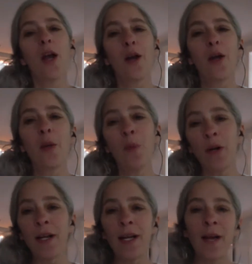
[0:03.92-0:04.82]
Good
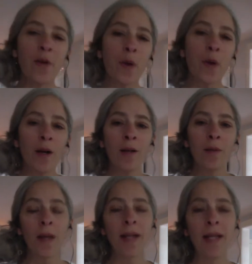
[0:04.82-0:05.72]
morning, everyone.
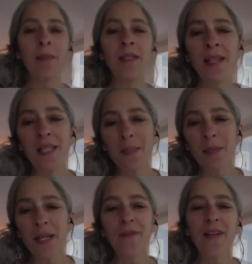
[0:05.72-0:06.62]
My name is
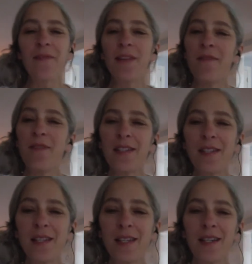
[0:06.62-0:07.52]
Yasmin Flay
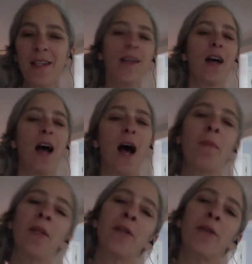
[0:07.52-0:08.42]
Vincent. I'm
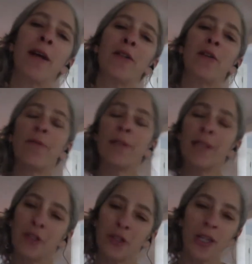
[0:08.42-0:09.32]
the Director of
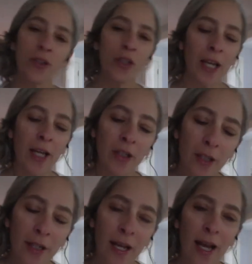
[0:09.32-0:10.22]
Religious
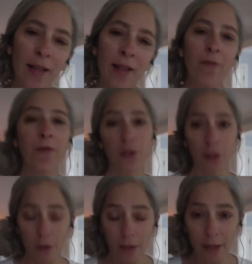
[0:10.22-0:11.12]
Education at the First
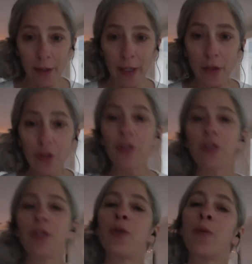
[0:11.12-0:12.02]
Unitarian Church
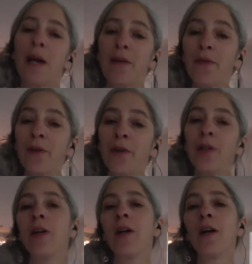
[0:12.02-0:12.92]
in New
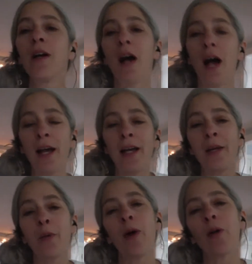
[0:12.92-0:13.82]
Bedford.
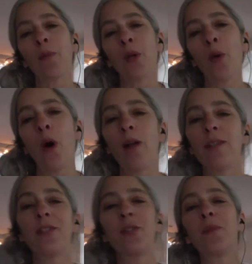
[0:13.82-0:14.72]
I welcome you all
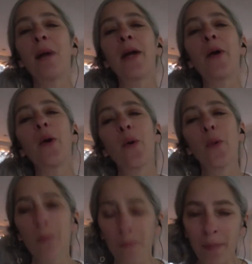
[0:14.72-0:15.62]
into my home.